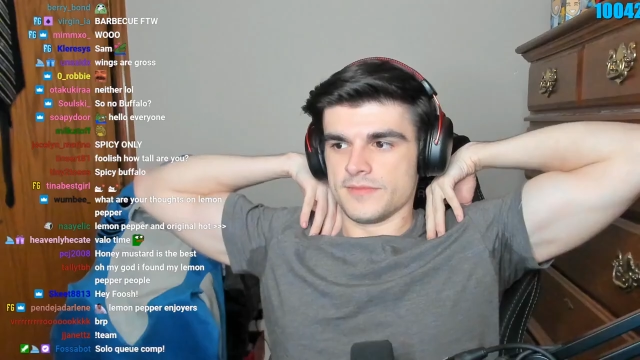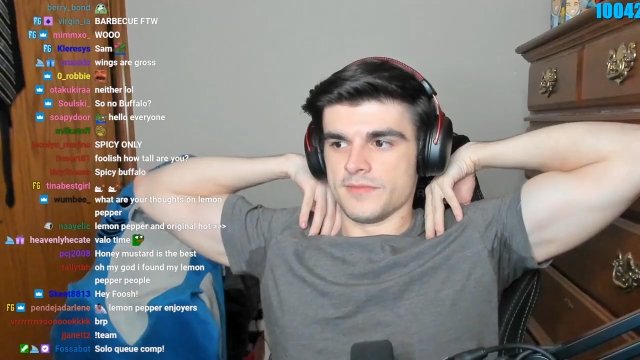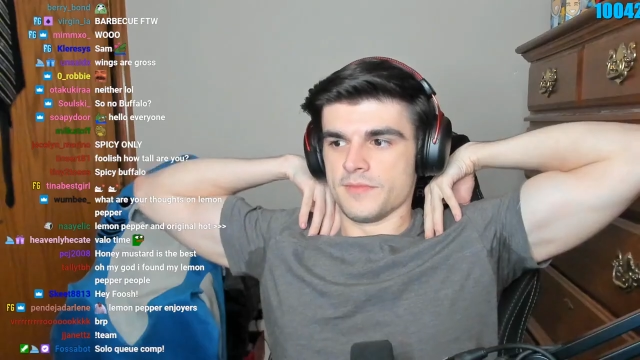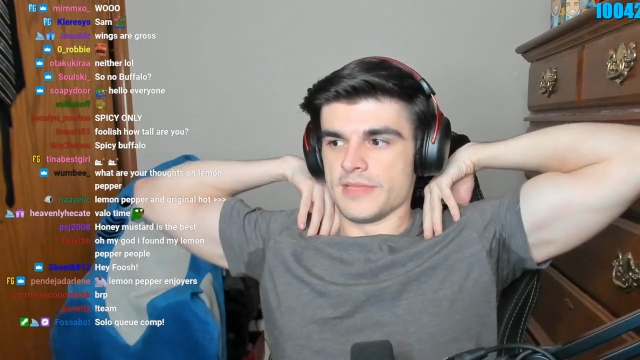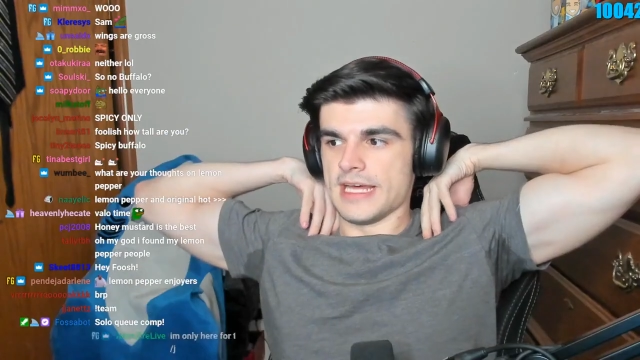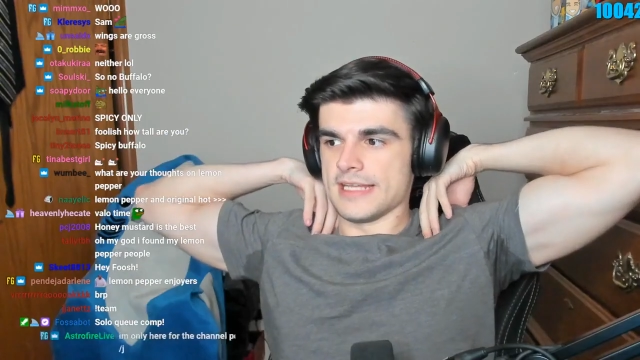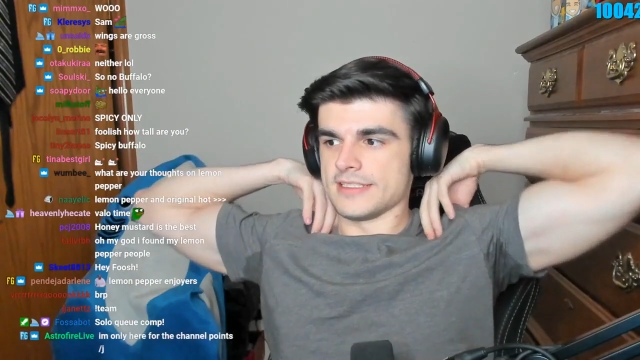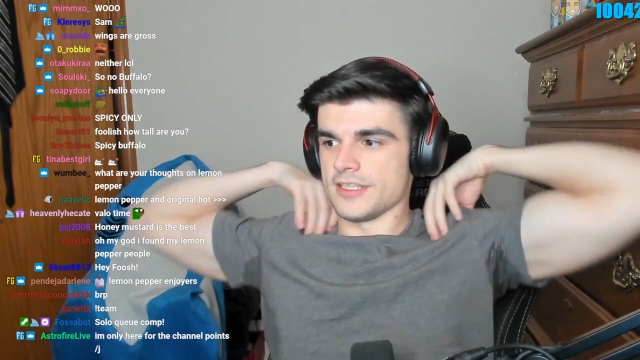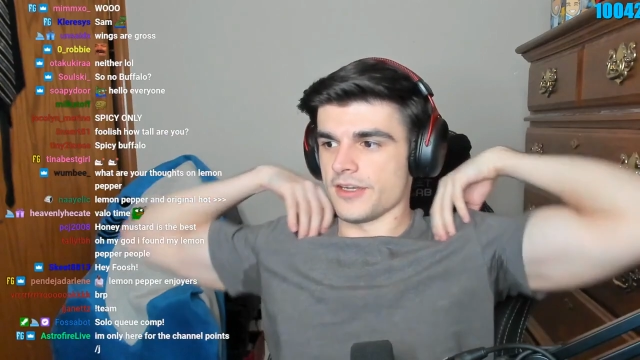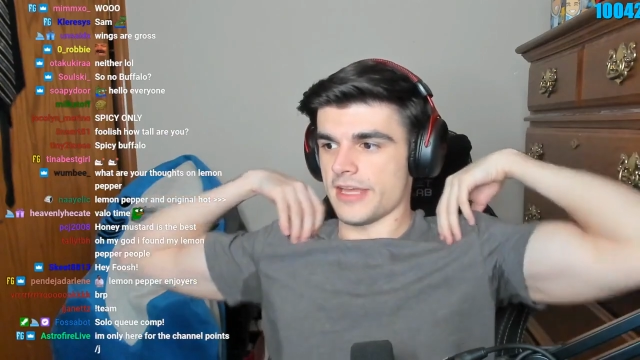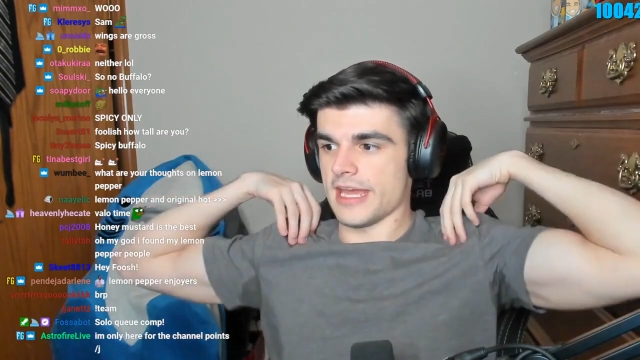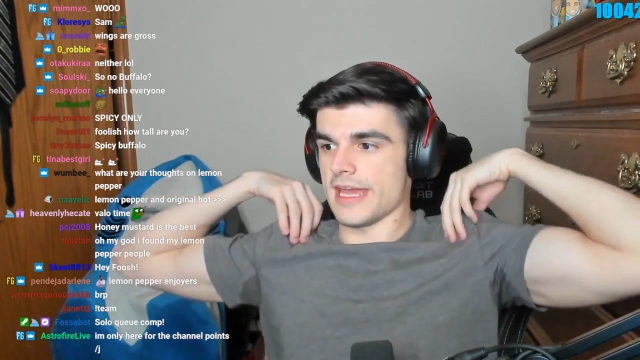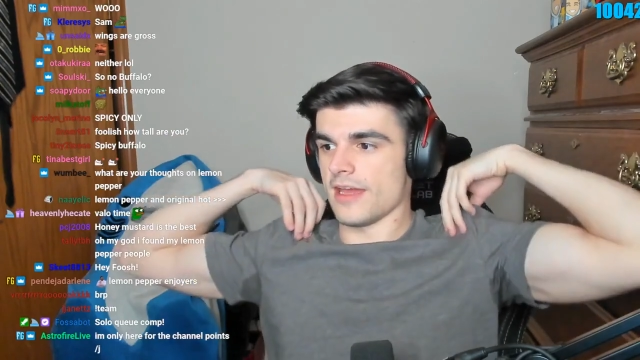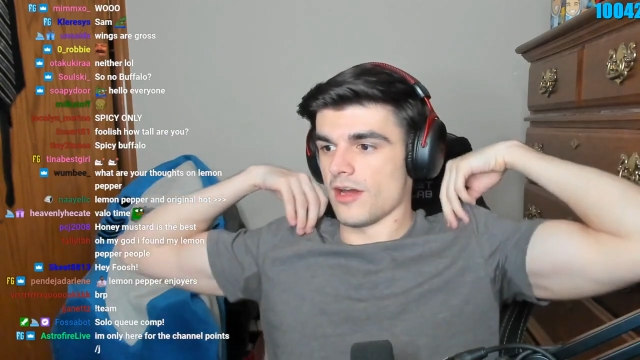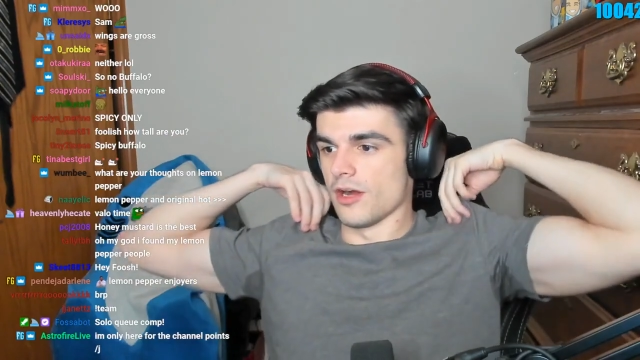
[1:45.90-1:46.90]
That's
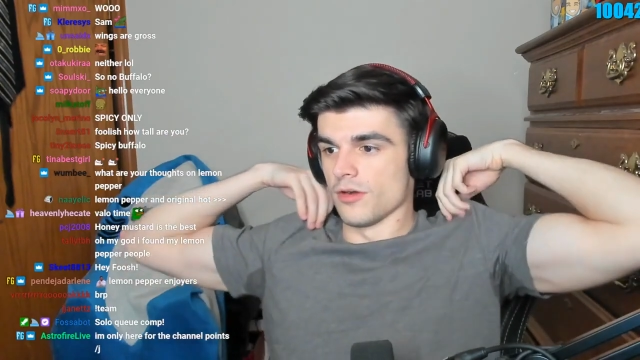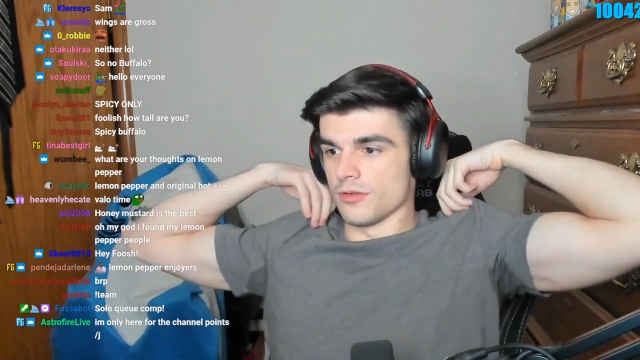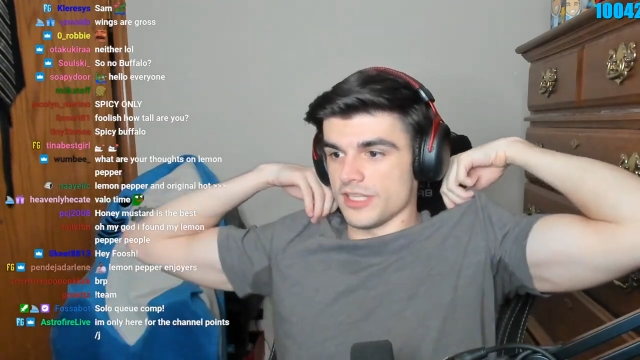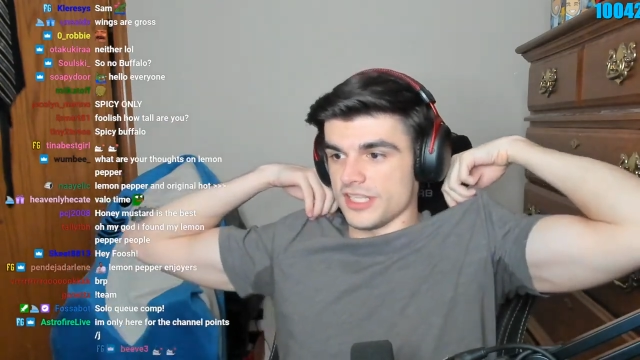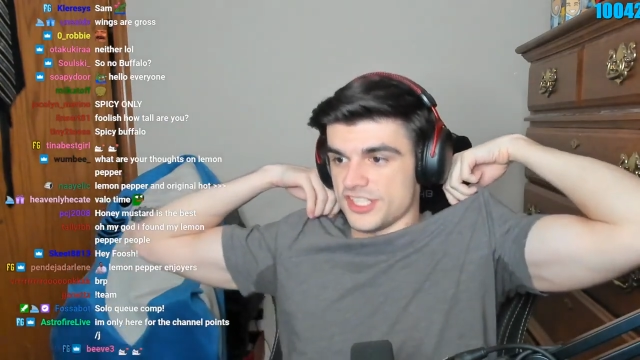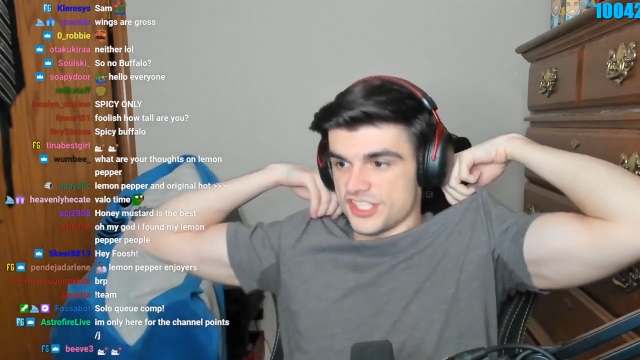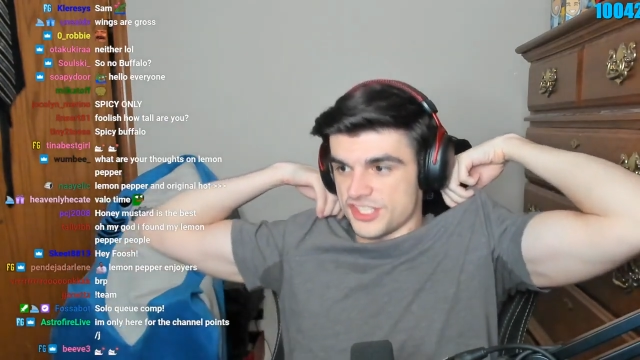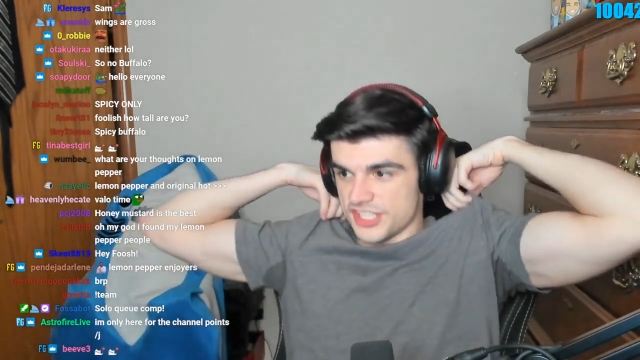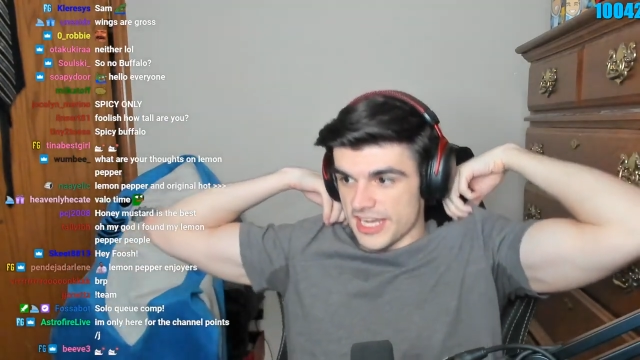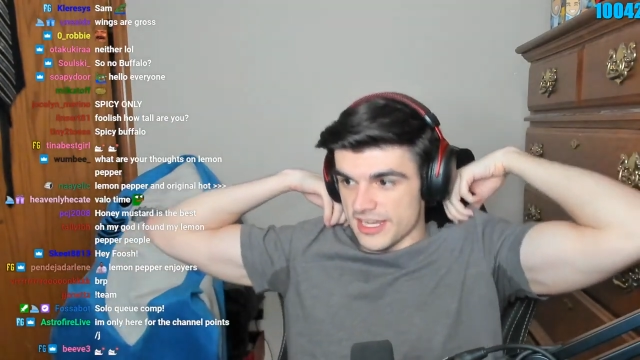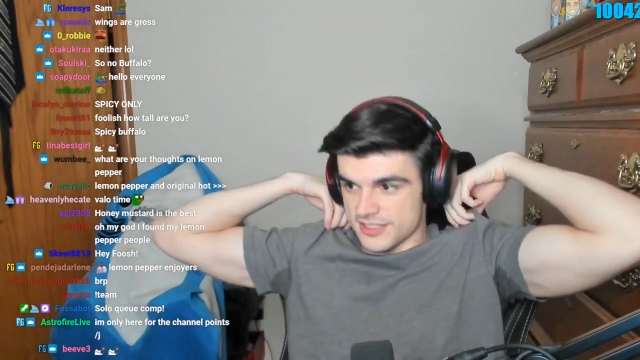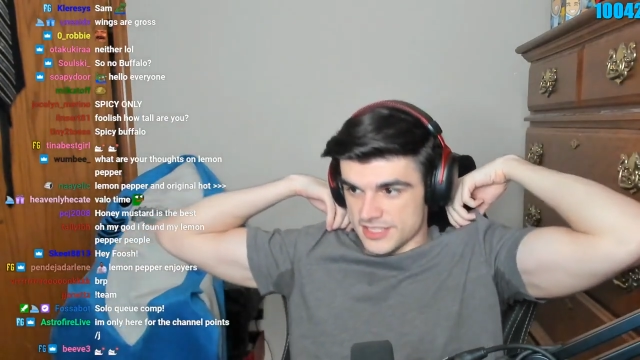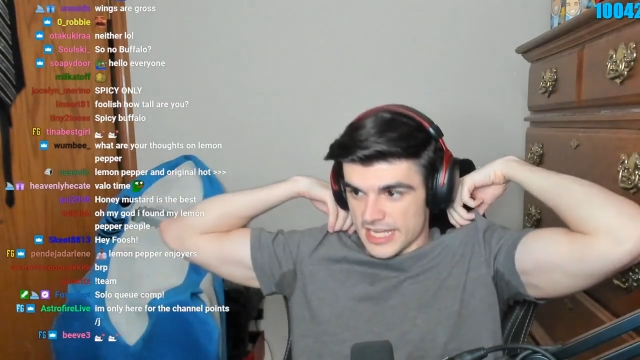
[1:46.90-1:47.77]
okay. Holy shit!